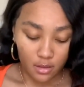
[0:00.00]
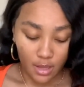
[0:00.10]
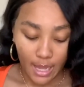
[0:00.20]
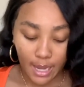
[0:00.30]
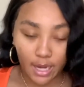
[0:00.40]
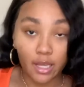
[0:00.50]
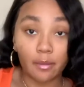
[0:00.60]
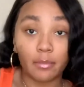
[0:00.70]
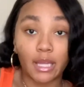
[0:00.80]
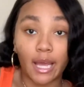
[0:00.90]
I got it in
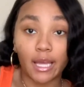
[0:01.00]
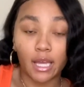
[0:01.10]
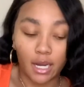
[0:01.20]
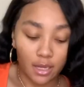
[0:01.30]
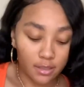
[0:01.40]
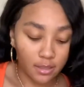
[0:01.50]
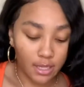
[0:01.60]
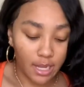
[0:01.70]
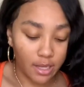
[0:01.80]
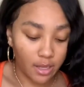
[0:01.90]
black, and I also got
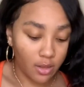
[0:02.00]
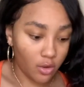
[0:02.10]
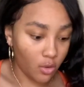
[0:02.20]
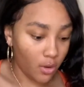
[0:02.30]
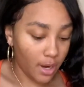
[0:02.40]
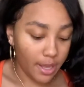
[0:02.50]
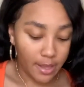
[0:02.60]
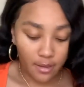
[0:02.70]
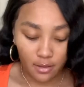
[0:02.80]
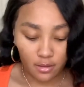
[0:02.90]
it in gray.
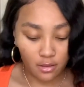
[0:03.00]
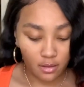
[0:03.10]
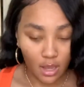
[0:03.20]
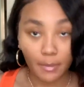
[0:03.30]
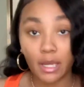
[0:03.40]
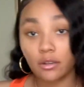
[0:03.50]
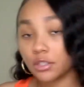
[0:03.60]
I'm not gonna